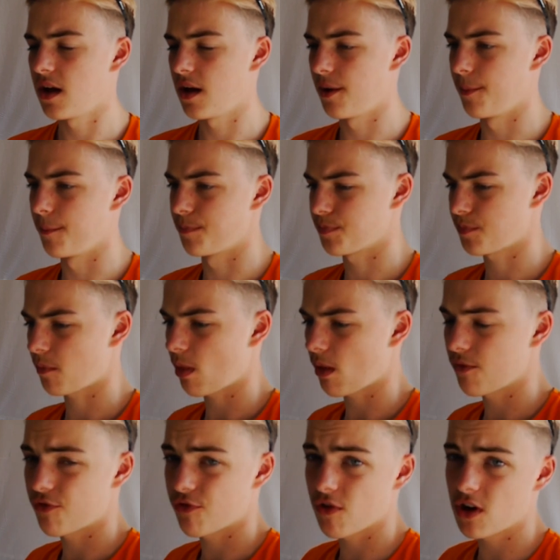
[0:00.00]
Um,
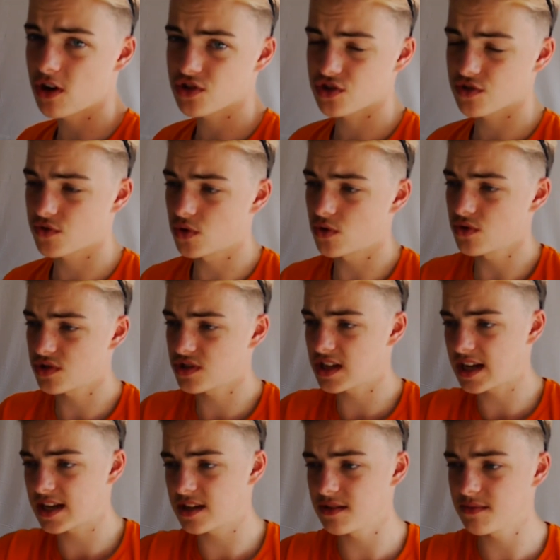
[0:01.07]
France, of course,
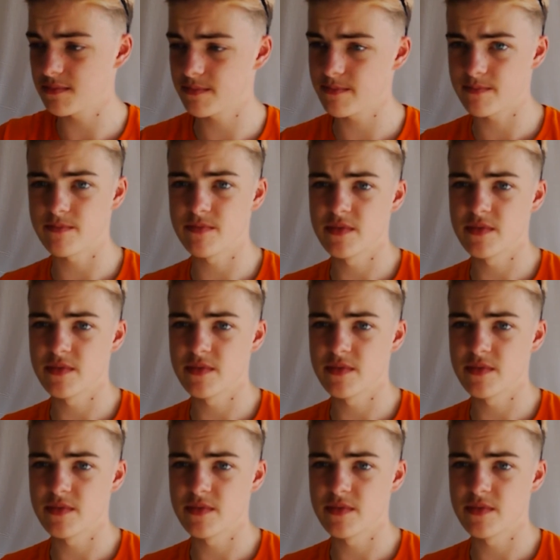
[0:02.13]
second.